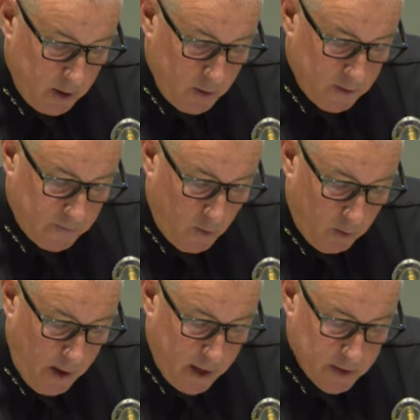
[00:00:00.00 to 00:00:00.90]
we used
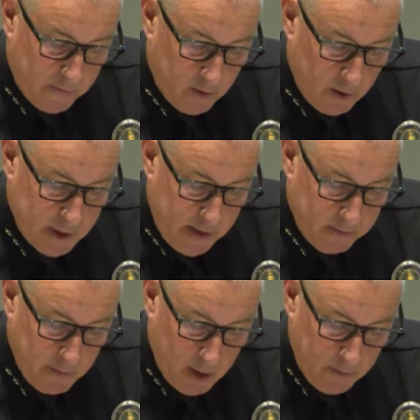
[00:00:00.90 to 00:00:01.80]
4 rounds of
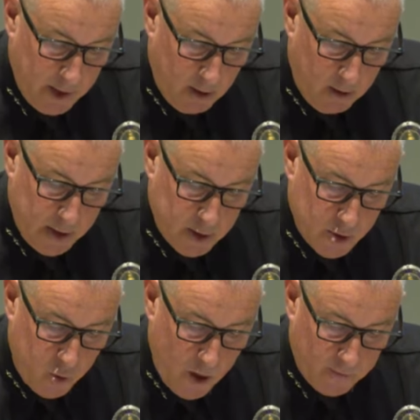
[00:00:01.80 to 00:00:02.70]
37 millimeter and
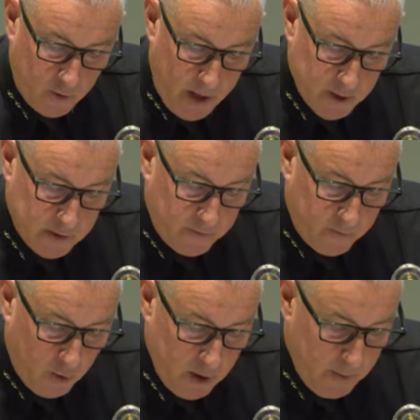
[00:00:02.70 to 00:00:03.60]
12 rounds of
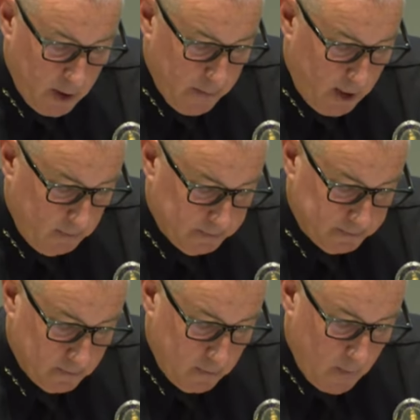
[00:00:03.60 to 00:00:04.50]
40
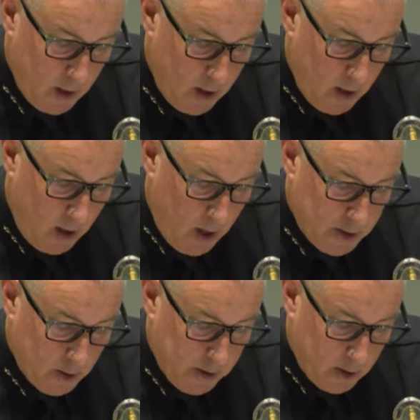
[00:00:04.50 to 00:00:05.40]
millimeter
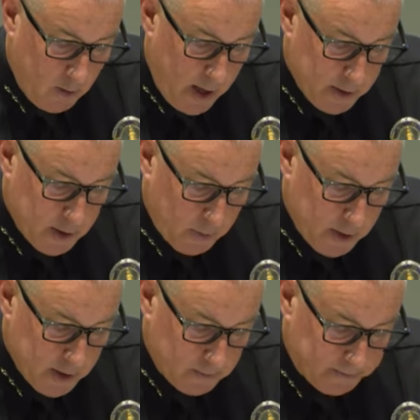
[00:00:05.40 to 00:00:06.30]
during the crowd
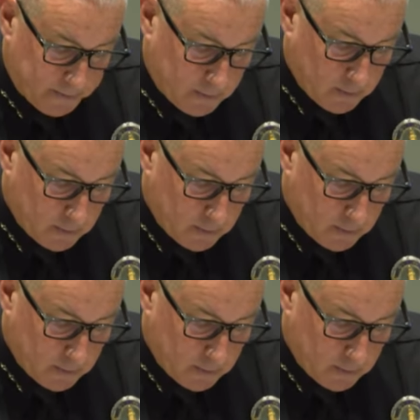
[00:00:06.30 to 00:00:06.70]
dispersal.